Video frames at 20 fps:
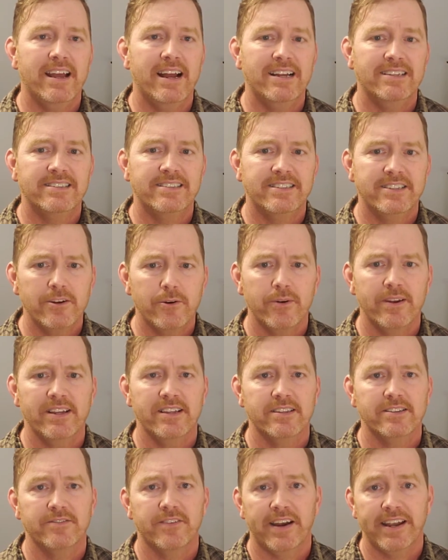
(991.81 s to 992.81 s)
a
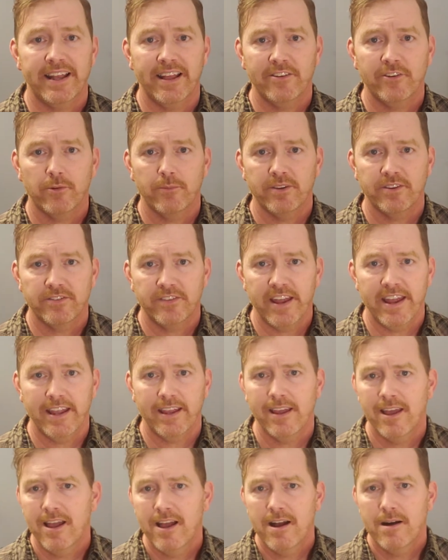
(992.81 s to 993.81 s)
serious financial mistake